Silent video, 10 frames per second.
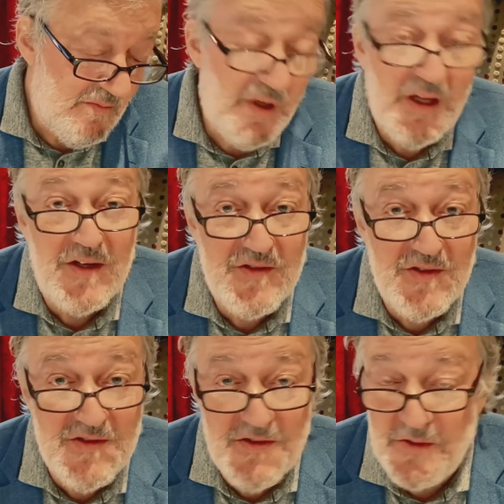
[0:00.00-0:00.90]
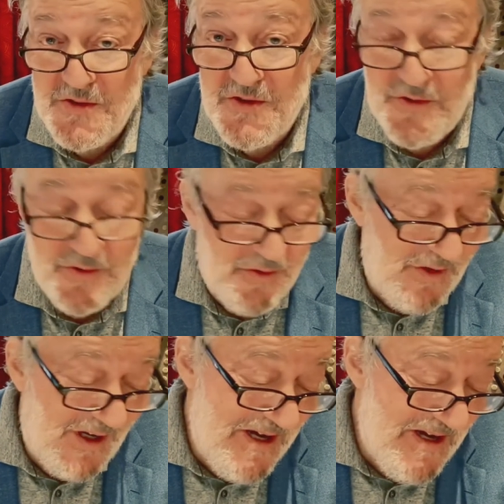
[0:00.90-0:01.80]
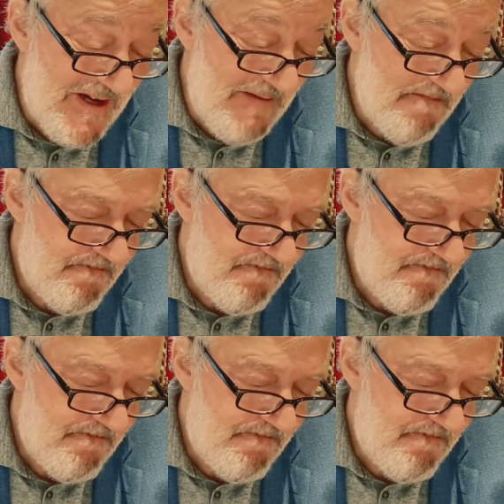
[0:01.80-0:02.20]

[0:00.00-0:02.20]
Plasters on a sore eye.